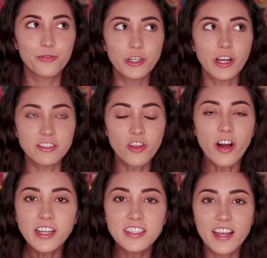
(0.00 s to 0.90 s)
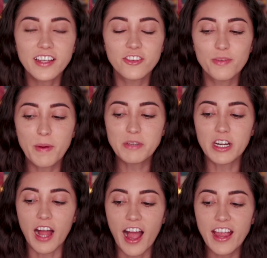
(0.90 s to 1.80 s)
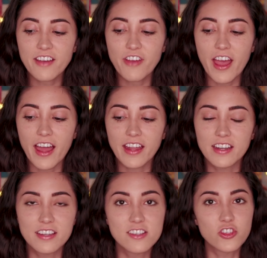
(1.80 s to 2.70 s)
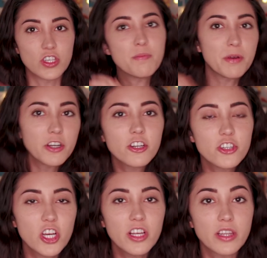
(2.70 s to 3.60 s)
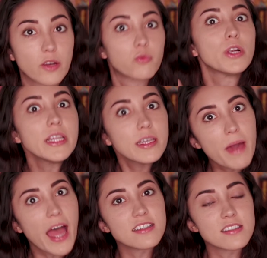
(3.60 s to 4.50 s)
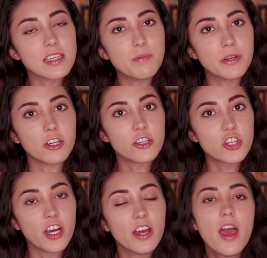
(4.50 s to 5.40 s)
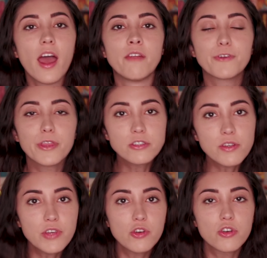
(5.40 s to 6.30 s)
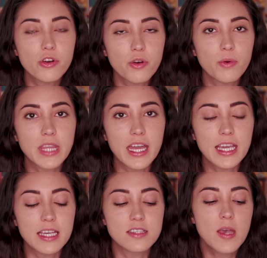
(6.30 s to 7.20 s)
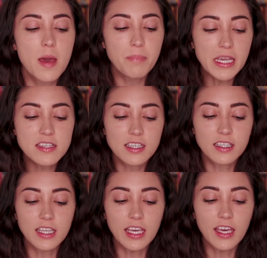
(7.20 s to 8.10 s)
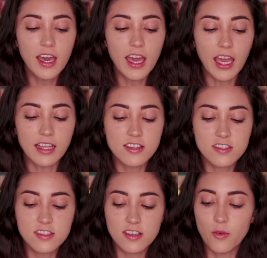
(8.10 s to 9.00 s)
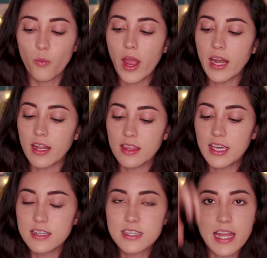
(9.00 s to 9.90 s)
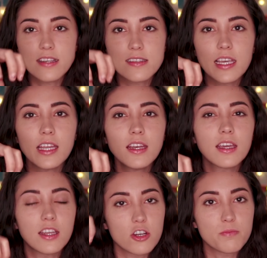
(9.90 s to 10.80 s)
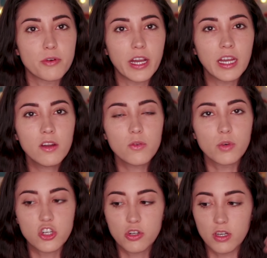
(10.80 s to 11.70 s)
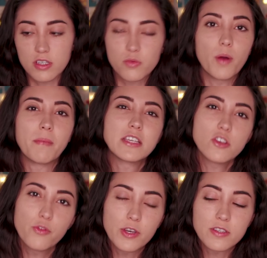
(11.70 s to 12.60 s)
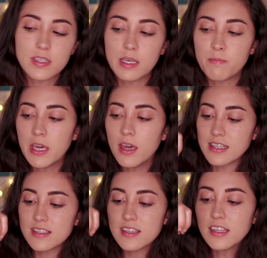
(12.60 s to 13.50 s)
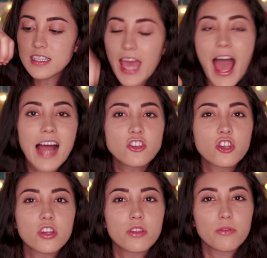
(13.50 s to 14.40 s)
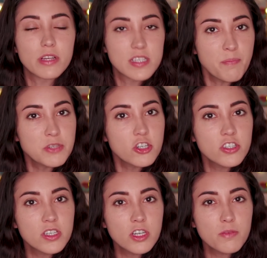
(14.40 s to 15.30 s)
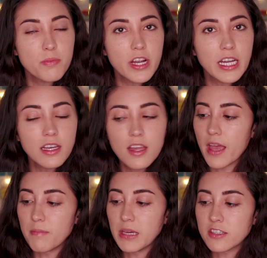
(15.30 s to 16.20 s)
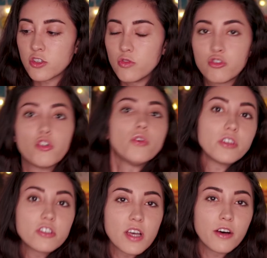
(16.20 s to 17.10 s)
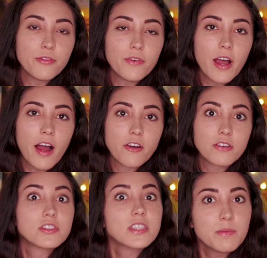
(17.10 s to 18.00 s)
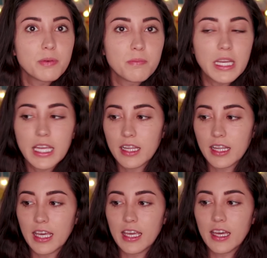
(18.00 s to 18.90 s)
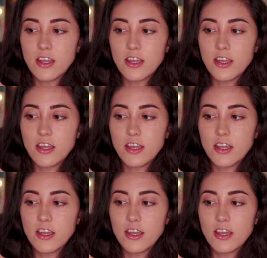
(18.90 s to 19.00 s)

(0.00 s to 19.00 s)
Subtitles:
For as long as I can remember, I have had sleep inertia, like really bad sleep inertia. And for those of you who don't know what that is, basically it's when the adenosine in your brain, which is what makes you feel sleepy, it's still attached to the receptors in your brain. And because you jolt yourself out of sleep immediately,